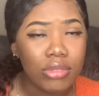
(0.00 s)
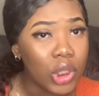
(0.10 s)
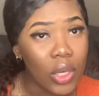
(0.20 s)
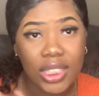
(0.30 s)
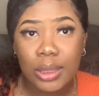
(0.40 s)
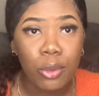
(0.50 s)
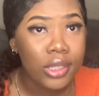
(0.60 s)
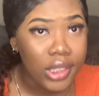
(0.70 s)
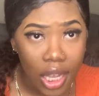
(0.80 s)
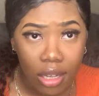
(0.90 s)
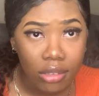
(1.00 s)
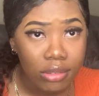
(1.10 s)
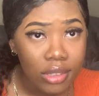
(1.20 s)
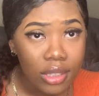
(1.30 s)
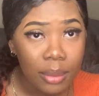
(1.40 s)
Don't let these boys kill
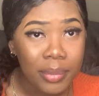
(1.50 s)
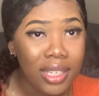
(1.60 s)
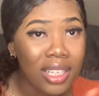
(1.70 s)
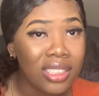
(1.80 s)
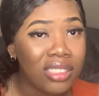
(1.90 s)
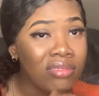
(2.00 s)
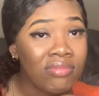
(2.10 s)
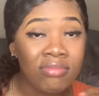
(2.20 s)
because